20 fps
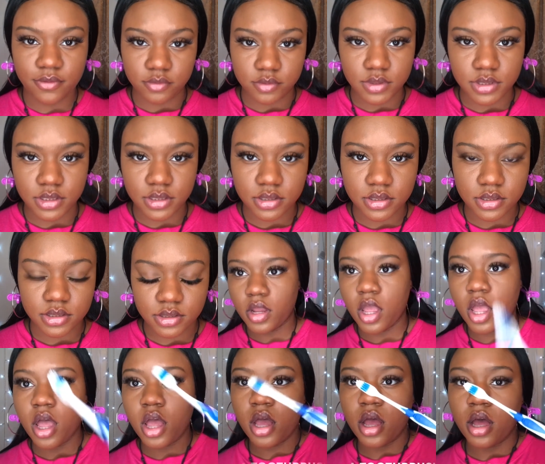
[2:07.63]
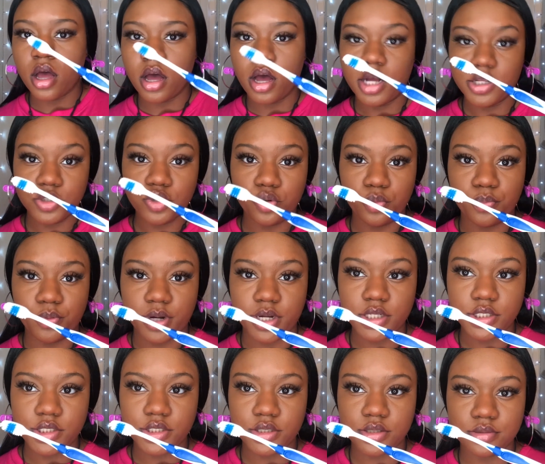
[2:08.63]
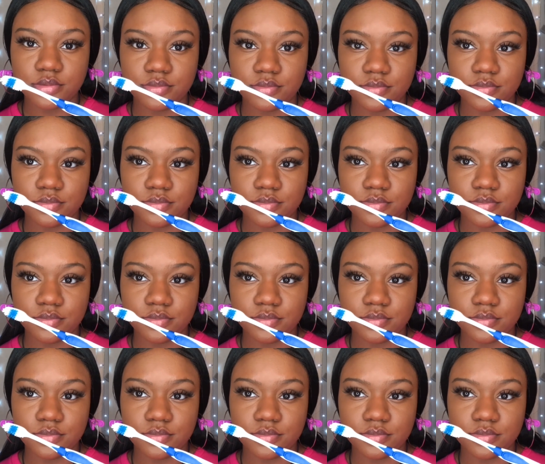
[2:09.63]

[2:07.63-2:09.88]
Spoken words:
routine. A toothbrush,